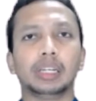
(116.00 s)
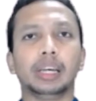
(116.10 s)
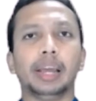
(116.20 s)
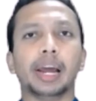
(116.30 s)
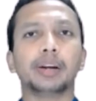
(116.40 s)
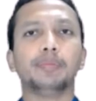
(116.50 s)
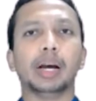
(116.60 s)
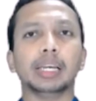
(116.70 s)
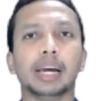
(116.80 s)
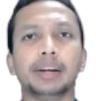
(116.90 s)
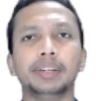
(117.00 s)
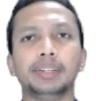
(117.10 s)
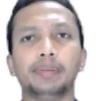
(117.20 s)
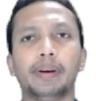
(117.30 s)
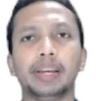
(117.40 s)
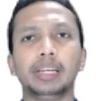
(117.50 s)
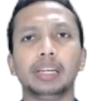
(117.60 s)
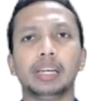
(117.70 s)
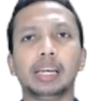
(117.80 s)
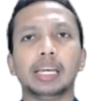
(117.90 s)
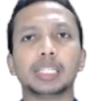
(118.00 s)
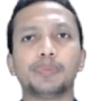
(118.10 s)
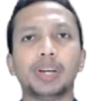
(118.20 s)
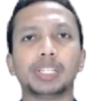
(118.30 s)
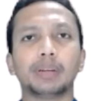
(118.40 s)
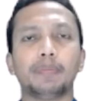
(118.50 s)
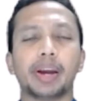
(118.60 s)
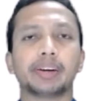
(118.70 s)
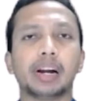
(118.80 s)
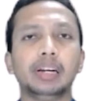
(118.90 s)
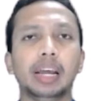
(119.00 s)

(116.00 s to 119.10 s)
and by identifying a spatial pattern